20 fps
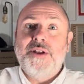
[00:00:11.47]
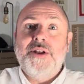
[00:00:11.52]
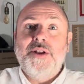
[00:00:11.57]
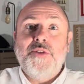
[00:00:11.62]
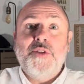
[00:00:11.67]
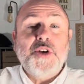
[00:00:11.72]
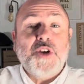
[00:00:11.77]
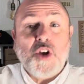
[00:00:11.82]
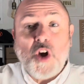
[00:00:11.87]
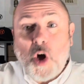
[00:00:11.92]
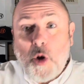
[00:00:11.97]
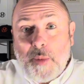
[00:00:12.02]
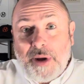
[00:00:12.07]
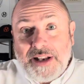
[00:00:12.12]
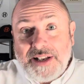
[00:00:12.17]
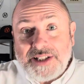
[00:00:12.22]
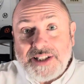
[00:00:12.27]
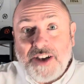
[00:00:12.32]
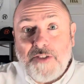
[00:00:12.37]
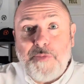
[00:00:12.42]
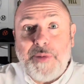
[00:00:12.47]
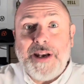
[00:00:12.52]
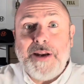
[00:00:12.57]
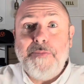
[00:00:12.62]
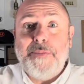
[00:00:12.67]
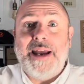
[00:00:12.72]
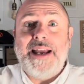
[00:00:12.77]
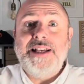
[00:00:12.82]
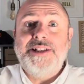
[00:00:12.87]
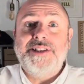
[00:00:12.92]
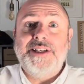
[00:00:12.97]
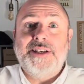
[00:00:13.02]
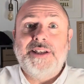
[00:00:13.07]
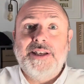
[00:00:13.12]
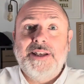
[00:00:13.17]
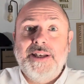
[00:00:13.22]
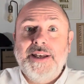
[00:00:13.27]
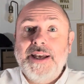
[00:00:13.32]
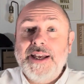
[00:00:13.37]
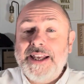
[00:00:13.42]
The comments have been amazing.
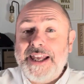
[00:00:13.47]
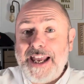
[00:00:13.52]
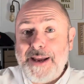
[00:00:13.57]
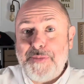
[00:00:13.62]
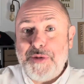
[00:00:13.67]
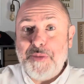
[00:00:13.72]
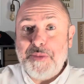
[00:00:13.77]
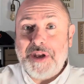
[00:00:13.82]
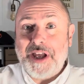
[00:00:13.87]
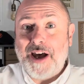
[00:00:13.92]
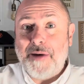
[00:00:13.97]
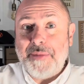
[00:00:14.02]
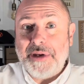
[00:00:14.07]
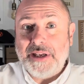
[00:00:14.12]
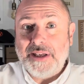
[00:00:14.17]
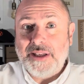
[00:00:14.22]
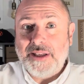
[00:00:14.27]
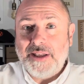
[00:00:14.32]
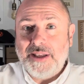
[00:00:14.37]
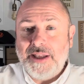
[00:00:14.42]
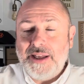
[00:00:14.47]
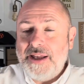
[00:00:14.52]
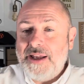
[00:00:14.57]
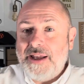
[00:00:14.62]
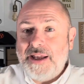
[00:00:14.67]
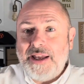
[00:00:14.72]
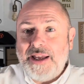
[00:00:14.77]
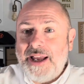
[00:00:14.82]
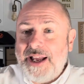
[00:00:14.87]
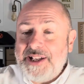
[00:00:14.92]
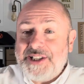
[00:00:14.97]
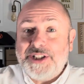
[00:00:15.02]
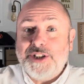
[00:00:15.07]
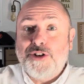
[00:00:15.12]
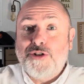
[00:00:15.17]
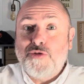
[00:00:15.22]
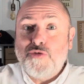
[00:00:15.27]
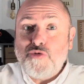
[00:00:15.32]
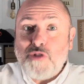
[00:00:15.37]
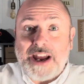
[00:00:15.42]
Keep them coming. It's
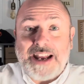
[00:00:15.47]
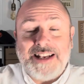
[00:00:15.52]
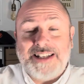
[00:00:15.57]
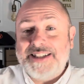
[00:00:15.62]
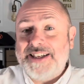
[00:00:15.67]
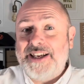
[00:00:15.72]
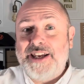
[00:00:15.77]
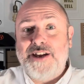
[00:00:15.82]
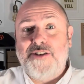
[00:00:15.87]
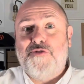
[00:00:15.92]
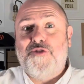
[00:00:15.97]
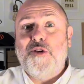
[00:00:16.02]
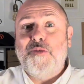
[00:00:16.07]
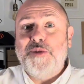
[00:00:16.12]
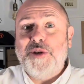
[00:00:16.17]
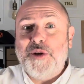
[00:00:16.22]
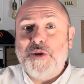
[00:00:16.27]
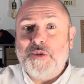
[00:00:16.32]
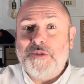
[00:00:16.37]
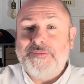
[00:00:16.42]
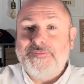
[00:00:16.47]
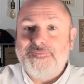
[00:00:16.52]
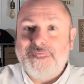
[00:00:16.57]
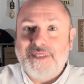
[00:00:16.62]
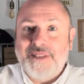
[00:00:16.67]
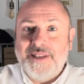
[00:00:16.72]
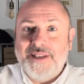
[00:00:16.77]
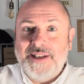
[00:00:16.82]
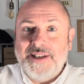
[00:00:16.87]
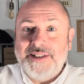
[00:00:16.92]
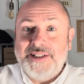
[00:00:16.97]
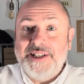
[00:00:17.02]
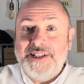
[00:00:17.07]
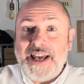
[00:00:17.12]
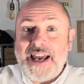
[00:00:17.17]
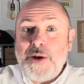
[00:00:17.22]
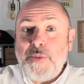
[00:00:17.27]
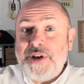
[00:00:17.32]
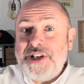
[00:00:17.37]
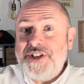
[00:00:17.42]
great to hear from you.
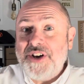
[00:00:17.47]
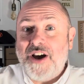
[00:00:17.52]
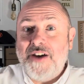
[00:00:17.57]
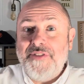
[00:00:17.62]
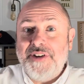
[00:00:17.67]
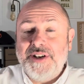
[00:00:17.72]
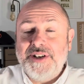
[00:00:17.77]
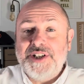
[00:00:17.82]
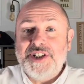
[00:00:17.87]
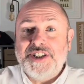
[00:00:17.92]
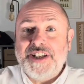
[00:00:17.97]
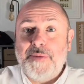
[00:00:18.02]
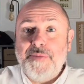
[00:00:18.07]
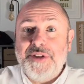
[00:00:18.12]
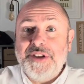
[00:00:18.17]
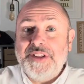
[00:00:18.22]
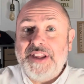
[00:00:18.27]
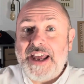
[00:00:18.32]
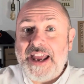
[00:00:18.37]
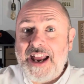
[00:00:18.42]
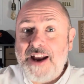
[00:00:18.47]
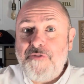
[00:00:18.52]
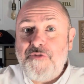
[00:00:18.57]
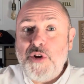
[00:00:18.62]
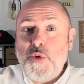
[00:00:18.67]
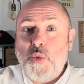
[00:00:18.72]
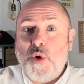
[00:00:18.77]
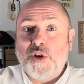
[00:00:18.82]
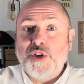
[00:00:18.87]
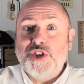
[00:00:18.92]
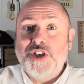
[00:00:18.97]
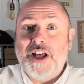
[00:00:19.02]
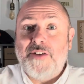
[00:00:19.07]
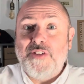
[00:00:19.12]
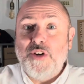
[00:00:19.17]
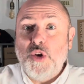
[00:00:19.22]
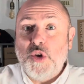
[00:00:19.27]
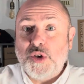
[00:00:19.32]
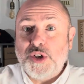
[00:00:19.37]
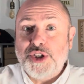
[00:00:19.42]
Today we're diving into something that every watch lover
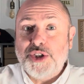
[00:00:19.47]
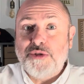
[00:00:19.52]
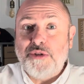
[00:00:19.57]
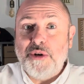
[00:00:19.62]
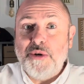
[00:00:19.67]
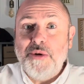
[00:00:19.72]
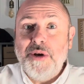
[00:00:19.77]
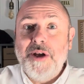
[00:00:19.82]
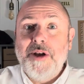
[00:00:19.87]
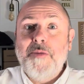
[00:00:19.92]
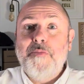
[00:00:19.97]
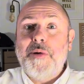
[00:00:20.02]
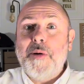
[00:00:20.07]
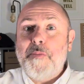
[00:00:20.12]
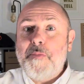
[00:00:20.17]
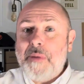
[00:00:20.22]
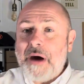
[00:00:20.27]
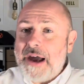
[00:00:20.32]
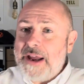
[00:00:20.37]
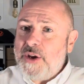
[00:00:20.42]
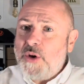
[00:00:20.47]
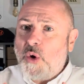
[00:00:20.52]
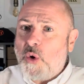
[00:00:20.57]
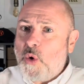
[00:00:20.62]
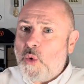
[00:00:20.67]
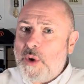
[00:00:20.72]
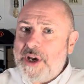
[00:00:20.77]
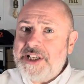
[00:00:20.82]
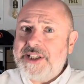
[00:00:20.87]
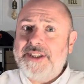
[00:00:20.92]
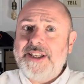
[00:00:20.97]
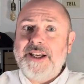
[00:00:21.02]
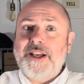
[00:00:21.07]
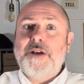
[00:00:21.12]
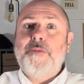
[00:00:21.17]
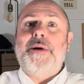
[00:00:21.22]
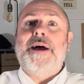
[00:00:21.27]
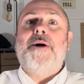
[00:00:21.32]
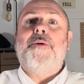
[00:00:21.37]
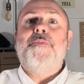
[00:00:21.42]
looks through but might not always think
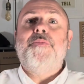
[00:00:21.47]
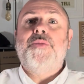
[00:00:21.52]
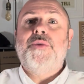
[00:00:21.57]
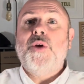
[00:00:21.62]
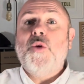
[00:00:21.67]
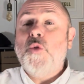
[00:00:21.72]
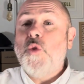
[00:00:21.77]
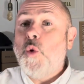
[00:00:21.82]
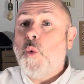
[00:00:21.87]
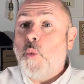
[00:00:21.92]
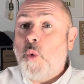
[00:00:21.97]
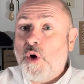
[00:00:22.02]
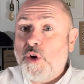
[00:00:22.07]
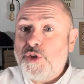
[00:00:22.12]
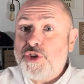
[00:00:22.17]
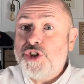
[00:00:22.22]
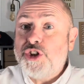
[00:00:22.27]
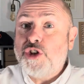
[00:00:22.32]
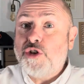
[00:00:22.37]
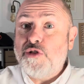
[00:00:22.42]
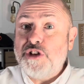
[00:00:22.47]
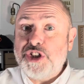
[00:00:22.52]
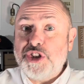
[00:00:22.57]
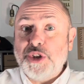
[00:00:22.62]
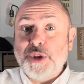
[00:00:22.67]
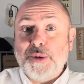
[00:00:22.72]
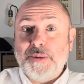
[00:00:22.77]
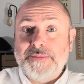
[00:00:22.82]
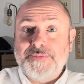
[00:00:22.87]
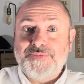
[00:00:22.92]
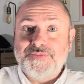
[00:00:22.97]
about, the watch crystal.